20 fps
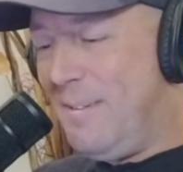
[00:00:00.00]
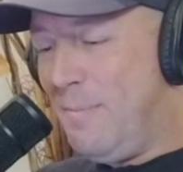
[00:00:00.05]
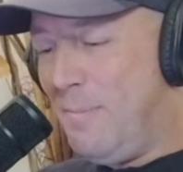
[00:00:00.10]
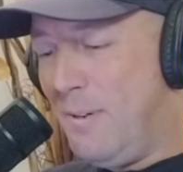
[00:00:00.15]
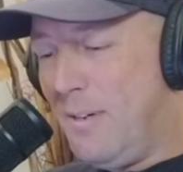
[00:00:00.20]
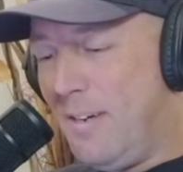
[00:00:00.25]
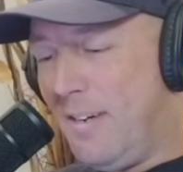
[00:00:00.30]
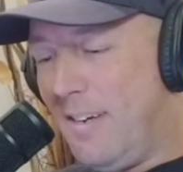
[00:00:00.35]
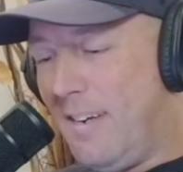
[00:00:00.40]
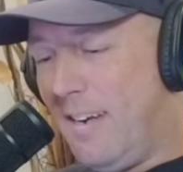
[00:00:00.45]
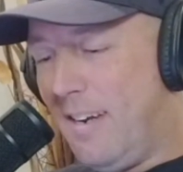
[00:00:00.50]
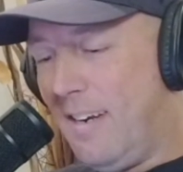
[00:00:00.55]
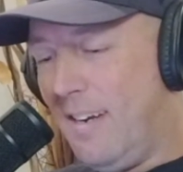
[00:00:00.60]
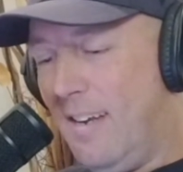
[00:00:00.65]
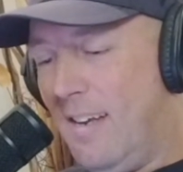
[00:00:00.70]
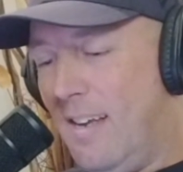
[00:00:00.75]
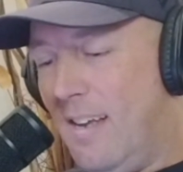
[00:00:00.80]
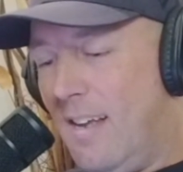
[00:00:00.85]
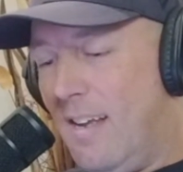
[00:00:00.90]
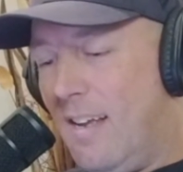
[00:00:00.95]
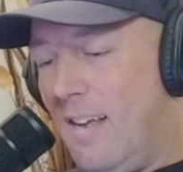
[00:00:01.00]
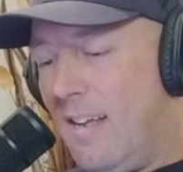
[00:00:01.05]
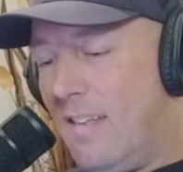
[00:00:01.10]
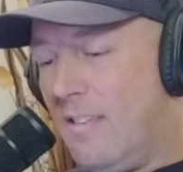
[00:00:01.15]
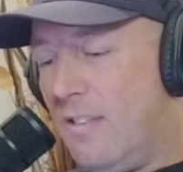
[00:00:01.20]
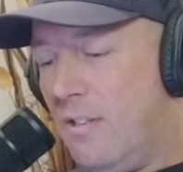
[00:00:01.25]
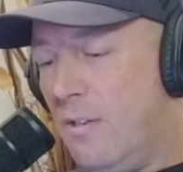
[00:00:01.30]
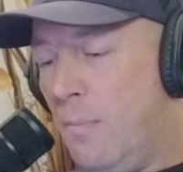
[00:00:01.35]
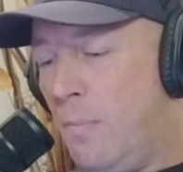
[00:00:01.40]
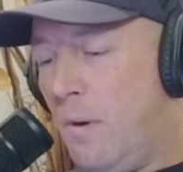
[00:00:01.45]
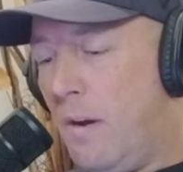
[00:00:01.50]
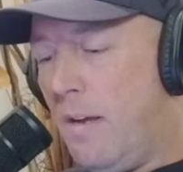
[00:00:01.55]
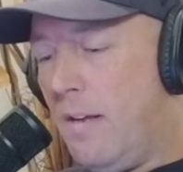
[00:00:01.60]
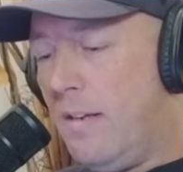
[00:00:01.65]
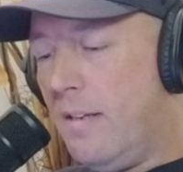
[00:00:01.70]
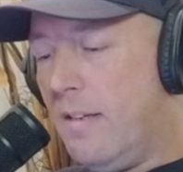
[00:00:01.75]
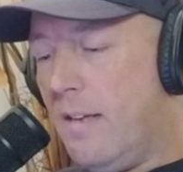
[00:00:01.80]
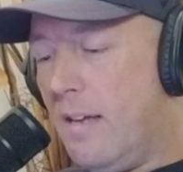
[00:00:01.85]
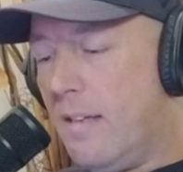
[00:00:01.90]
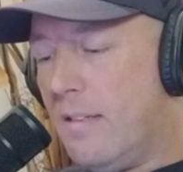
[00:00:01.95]
Burger King. That's super.
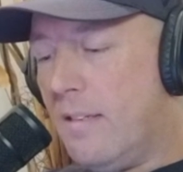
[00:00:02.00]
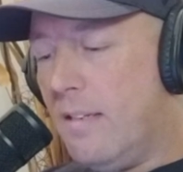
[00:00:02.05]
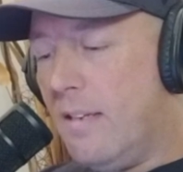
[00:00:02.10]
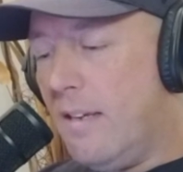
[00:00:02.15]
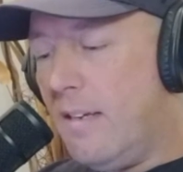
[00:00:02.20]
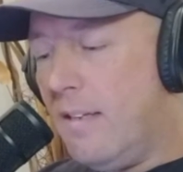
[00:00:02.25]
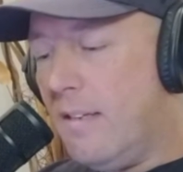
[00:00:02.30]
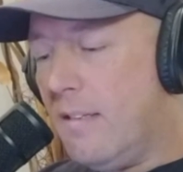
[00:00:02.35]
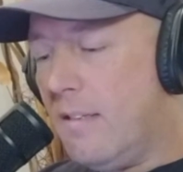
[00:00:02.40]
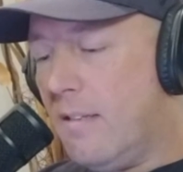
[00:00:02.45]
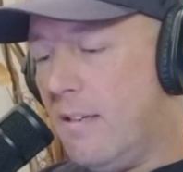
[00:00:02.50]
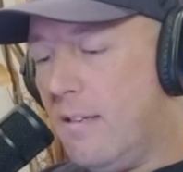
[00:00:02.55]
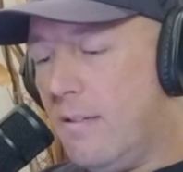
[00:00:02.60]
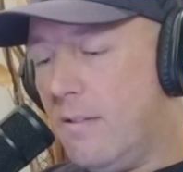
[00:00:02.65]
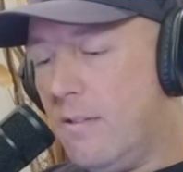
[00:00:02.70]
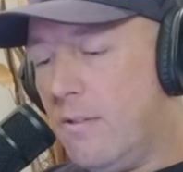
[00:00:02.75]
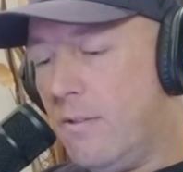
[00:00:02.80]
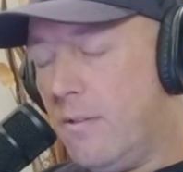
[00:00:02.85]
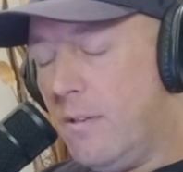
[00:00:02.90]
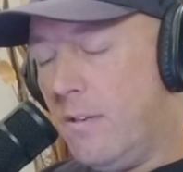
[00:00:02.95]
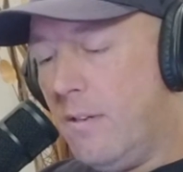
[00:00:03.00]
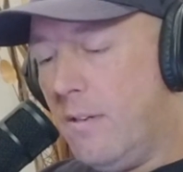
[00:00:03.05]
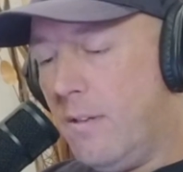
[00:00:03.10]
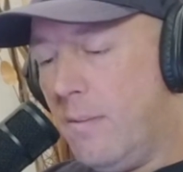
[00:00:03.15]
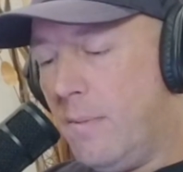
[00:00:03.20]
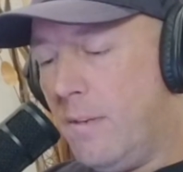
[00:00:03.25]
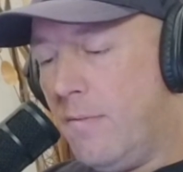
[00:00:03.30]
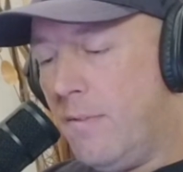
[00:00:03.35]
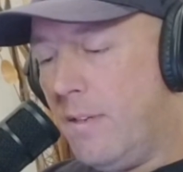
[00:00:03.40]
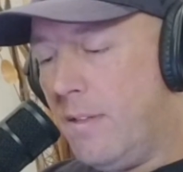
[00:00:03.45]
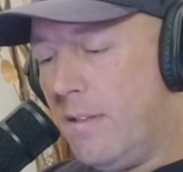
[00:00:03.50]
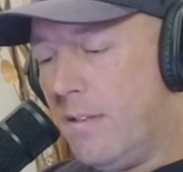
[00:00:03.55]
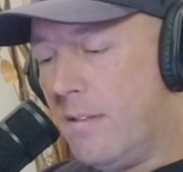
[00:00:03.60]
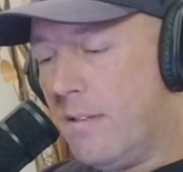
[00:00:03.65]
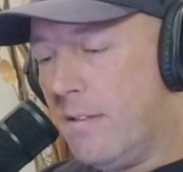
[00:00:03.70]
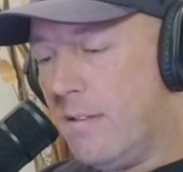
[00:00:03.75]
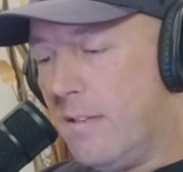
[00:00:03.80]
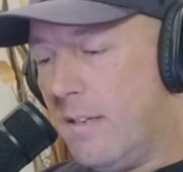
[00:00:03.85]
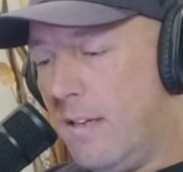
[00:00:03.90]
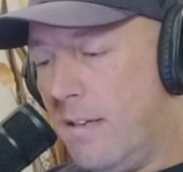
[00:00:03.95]
Today is let me read
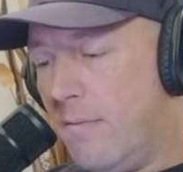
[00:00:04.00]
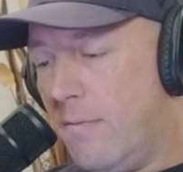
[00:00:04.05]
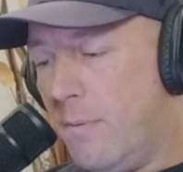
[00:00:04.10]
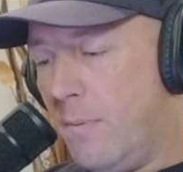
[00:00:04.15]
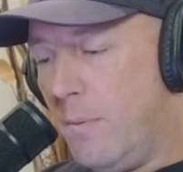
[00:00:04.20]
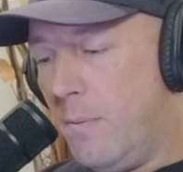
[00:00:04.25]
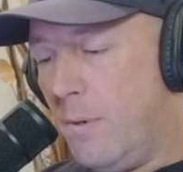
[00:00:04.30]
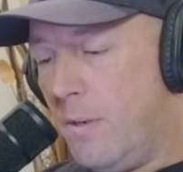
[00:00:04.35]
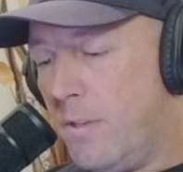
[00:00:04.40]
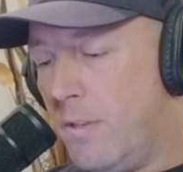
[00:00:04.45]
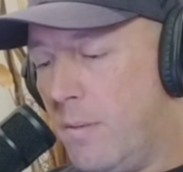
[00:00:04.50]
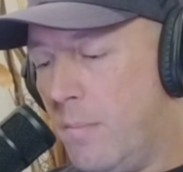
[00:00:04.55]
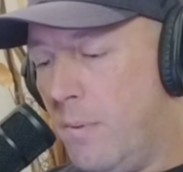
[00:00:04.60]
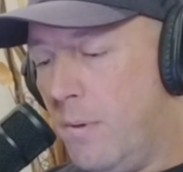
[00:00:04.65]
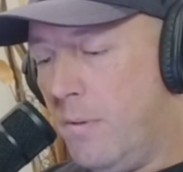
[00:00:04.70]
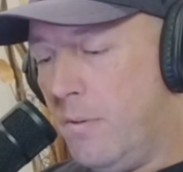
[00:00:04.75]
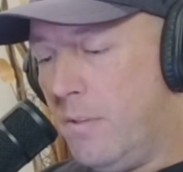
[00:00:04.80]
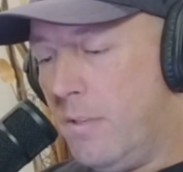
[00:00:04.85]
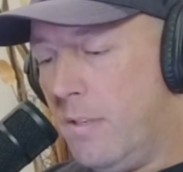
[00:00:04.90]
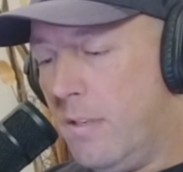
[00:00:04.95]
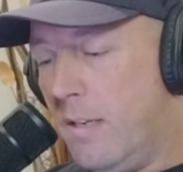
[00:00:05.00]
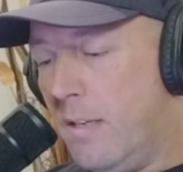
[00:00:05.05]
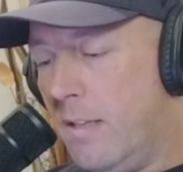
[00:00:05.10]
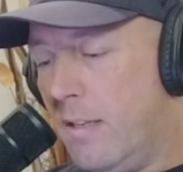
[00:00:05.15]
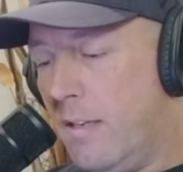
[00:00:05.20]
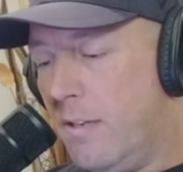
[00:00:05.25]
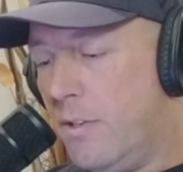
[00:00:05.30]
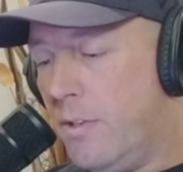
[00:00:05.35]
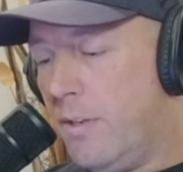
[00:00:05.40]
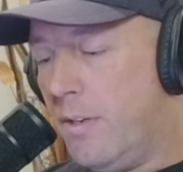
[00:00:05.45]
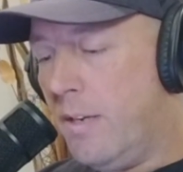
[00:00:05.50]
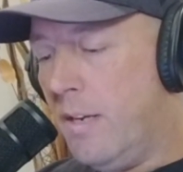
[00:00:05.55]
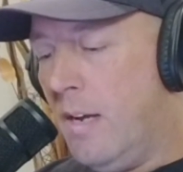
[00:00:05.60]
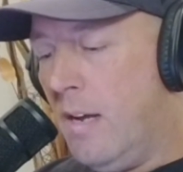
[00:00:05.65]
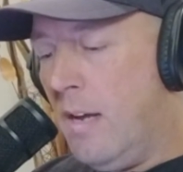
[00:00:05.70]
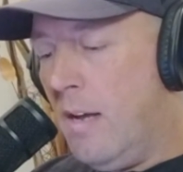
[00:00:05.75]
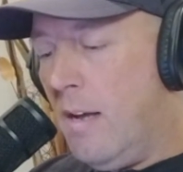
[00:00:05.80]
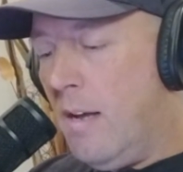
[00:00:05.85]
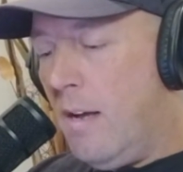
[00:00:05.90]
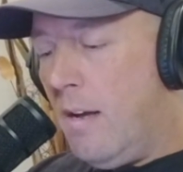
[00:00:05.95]
this. This again from the Washington Post. Today, the country
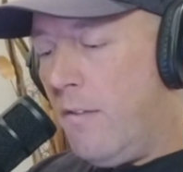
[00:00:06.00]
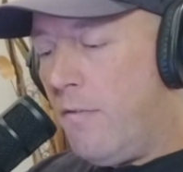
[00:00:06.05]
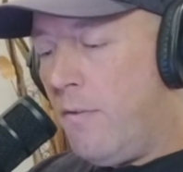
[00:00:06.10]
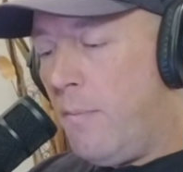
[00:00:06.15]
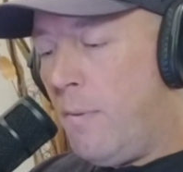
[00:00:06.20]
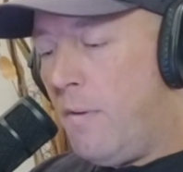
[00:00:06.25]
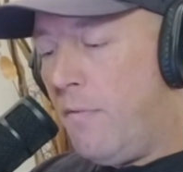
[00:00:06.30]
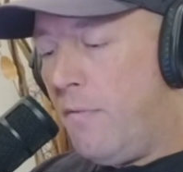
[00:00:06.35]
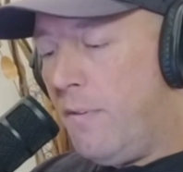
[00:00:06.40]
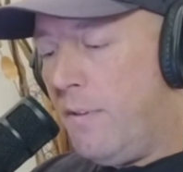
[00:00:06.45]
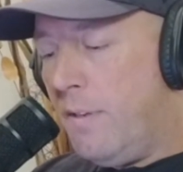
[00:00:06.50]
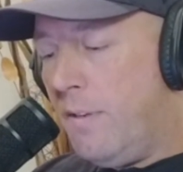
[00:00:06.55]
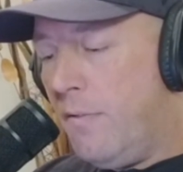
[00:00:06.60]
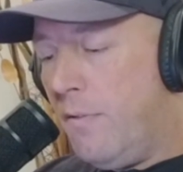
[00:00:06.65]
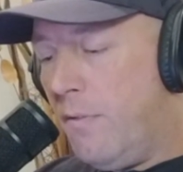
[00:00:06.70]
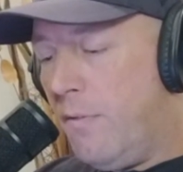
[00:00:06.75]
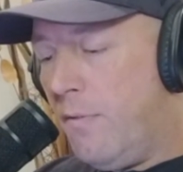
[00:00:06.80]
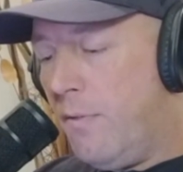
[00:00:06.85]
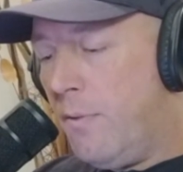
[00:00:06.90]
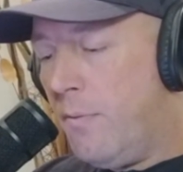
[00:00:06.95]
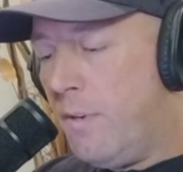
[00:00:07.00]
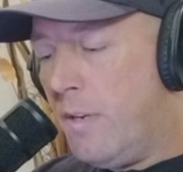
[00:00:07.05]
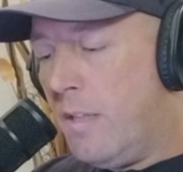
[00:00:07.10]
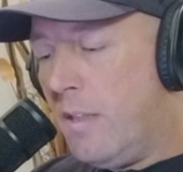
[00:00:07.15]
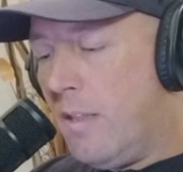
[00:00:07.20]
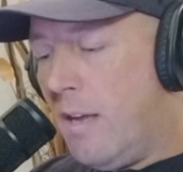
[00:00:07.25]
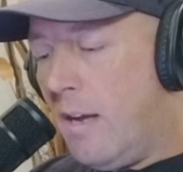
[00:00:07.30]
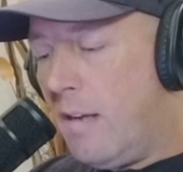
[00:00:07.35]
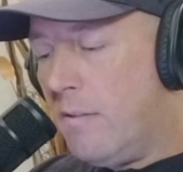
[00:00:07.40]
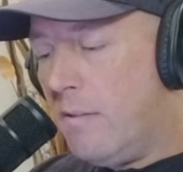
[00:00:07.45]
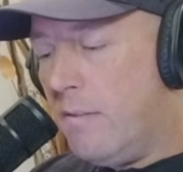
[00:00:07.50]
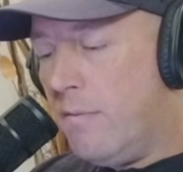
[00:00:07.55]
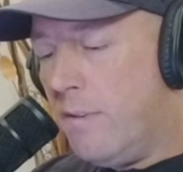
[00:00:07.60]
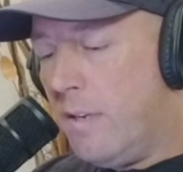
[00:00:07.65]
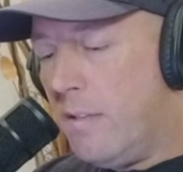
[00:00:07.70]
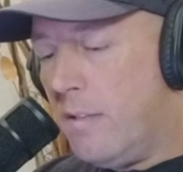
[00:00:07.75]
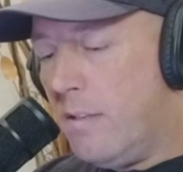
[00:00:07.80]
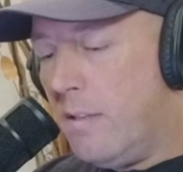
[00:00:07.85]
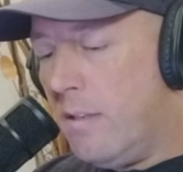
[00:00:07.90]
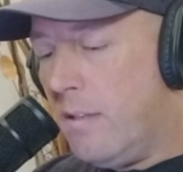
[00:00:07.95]
of about 53,000
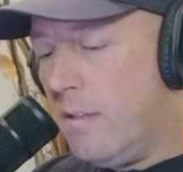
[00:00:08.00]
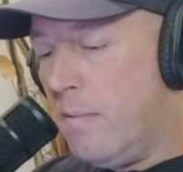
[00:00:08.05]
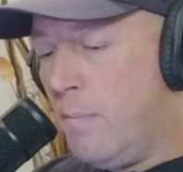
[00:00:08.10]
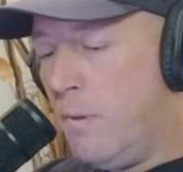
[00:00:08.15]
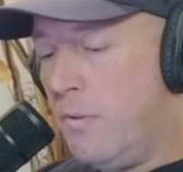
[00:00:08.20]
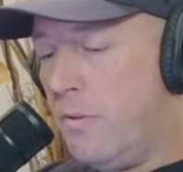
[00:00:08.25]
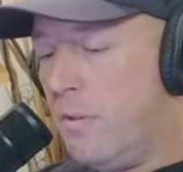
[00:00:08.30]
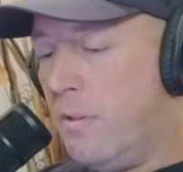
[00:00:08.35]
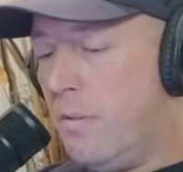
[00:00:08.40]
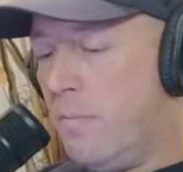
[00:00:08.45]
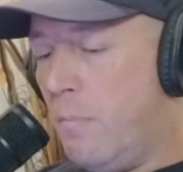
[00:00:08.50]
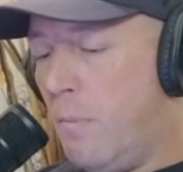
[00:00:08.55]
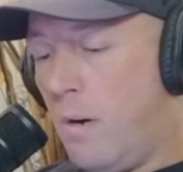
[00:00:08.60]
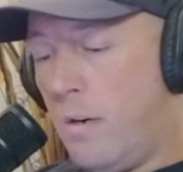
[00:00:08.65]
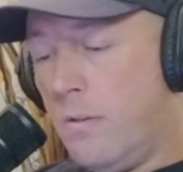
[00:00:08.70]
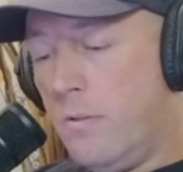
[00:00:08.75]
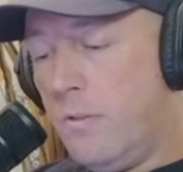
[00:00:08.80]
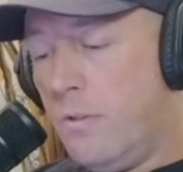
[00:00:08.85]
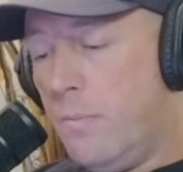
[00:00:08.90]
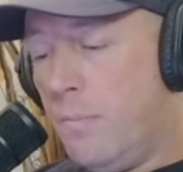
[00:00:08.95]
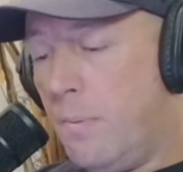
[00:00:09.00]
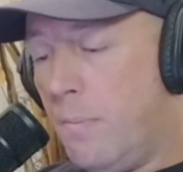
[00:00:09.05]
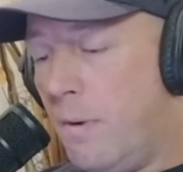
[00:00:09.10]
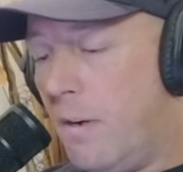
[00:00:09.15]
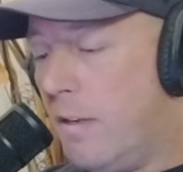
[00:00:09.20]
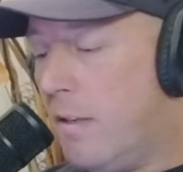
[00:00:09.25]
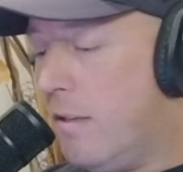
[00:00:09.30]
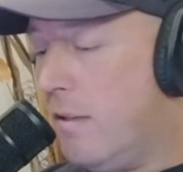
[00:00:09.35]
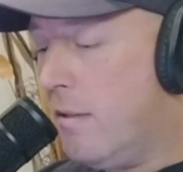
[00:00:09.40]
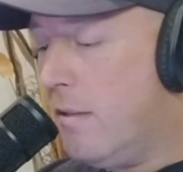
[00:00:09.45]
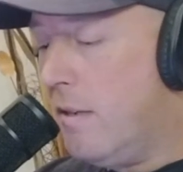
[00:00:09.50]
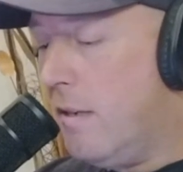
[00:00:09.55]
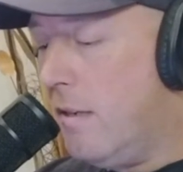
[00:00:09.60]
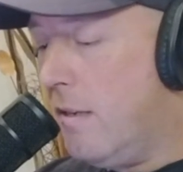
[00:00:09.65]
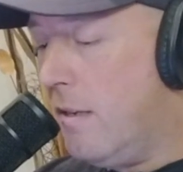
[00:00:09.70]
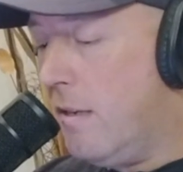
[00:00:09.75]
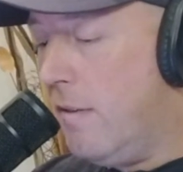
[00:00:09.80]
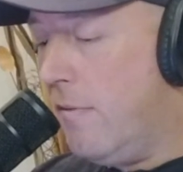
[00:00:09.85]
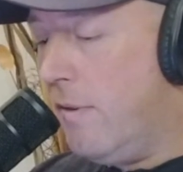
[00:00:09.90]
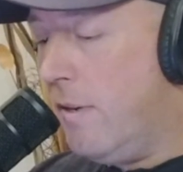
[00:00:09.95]
residents boasts modern supermarkets
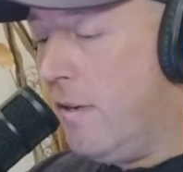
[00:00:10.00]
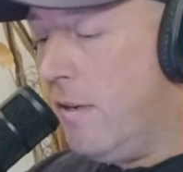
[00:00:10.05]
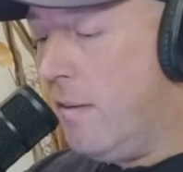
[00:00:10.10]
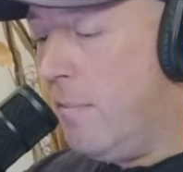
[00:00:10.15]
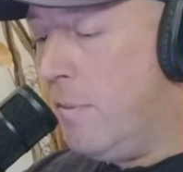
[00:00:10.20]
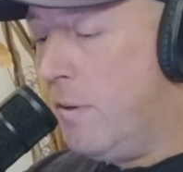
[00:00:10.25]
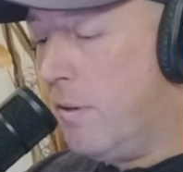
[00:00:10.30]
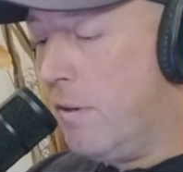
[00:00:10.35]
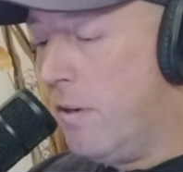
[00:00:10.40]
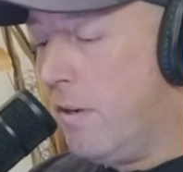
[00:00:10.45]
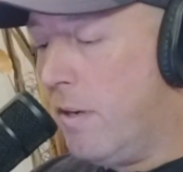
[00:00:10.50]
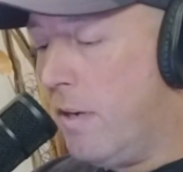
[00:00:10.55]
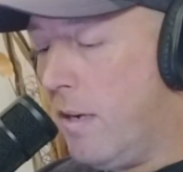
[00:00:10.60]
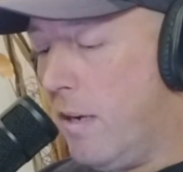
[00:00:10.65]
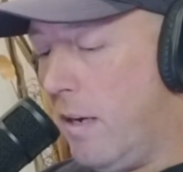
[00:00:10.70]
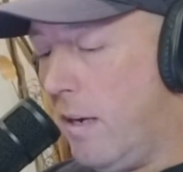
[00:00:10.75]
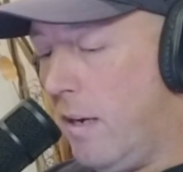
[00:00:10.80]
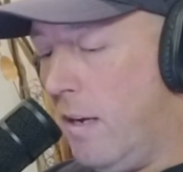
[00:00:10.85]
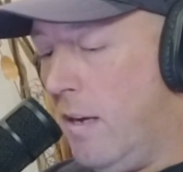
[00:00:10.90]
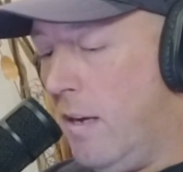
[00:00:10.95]
and even a Burger King.